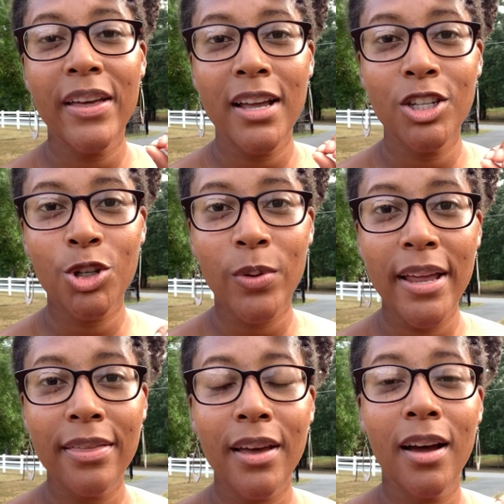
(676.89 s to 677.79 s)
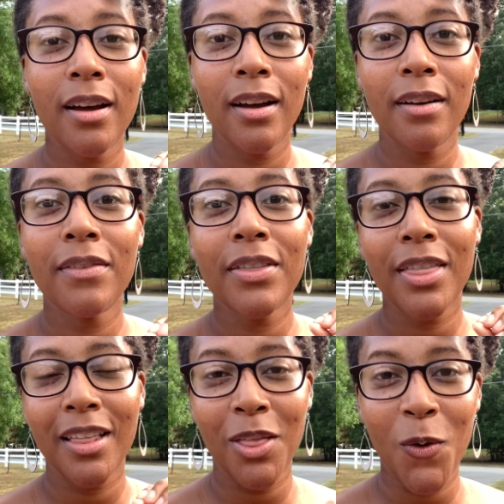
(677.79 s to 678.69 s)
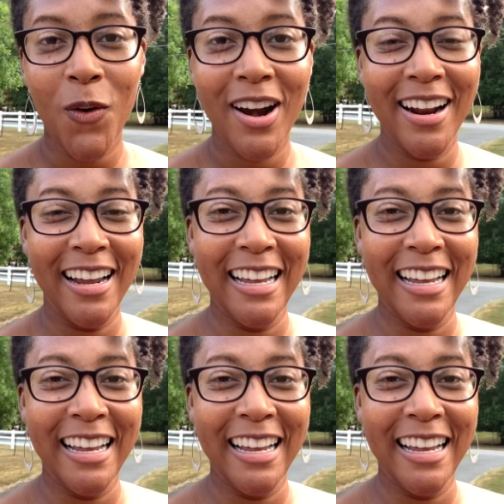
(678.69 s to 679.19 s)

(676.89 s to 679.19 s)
strength of the Lord.